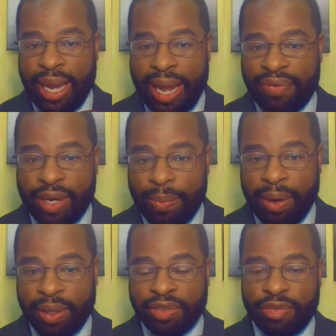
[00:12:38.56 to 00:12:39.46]
African
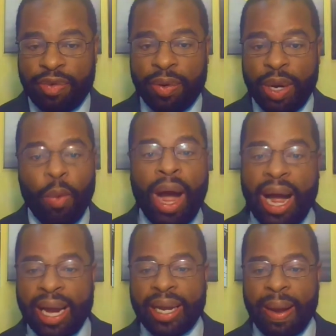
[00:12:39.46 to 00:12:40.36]
Americans from voting.
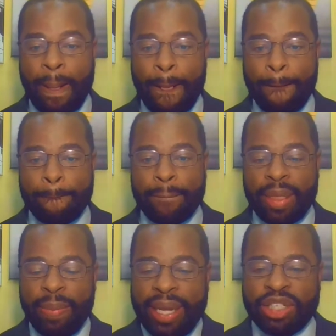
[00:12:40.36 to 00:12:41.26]
Why?
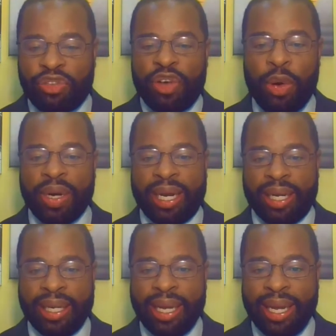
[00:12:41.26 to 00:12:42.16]
Because
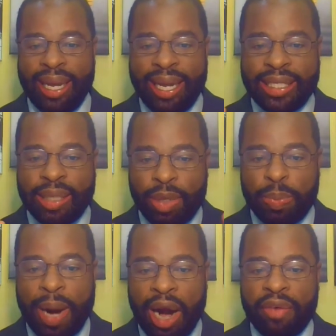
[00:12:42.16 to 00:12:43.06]
voting is the
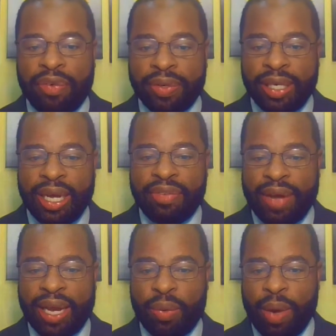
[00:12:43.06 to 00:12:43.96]
most powerful
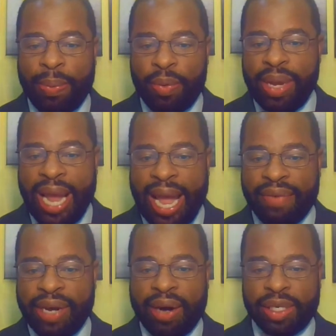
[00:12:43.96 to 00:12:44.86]
nonviolent weapon we
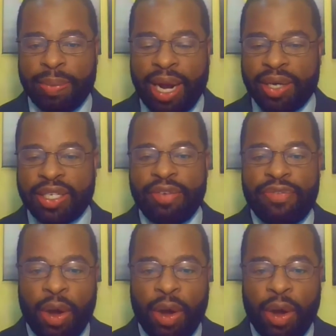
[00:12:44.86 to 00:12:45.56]
have in our democracy.